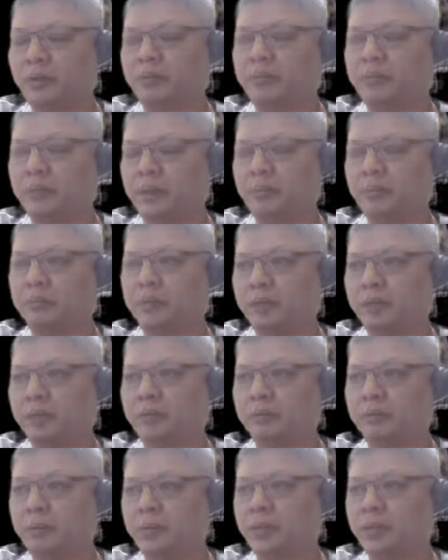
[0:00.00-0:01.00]
if
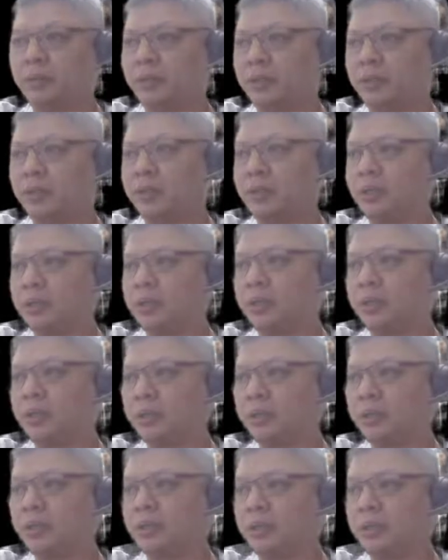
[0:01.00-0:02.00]
black played
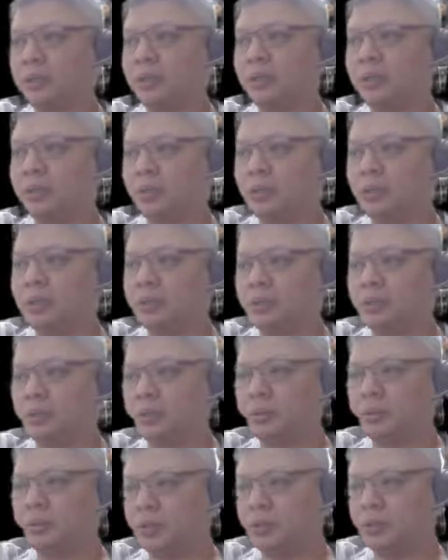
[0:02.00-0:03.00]
correctly.
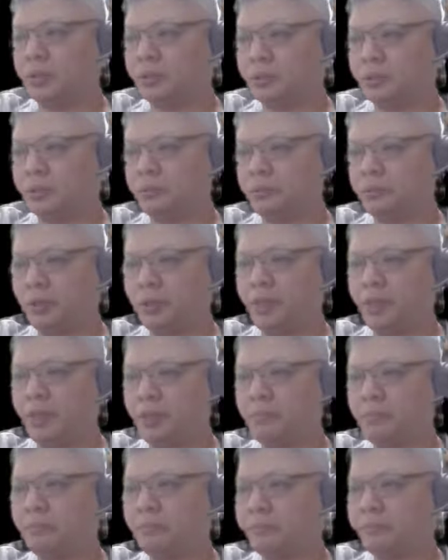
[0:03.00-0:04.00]
So a short
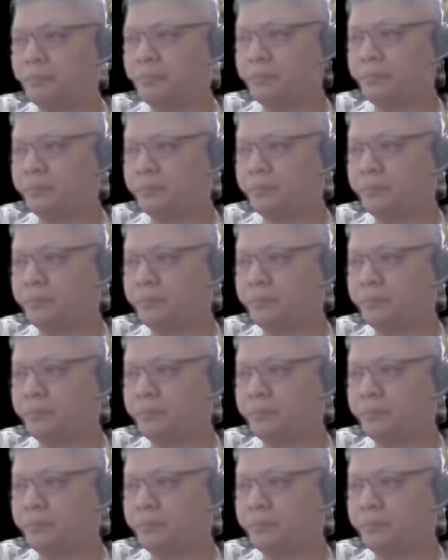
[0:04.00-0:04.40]
recap.